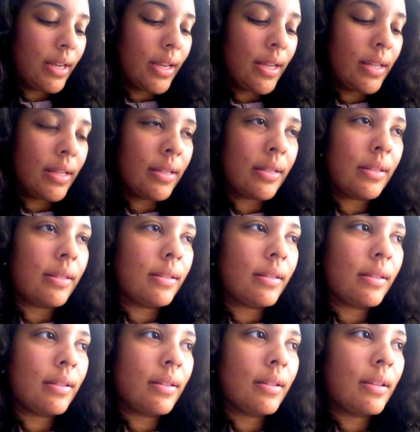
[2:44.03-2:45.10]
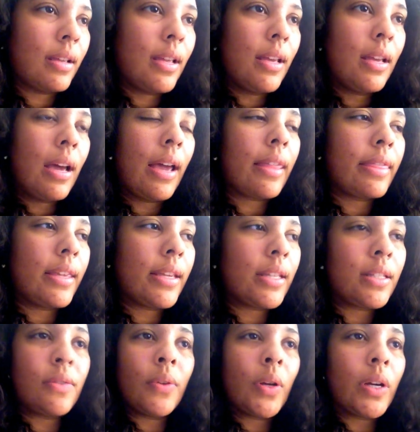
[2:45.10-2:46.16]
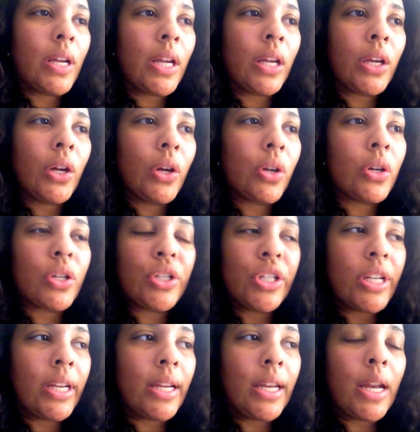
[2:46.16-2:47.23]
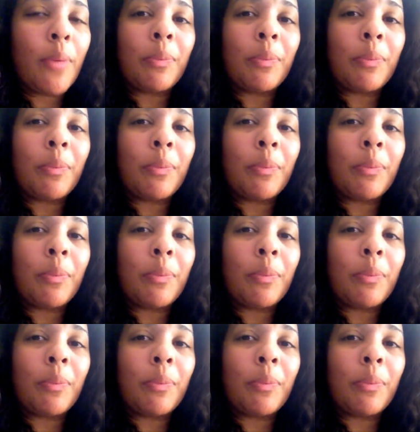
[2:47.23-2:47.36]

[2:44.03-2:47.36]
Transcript: I think is very encouraging and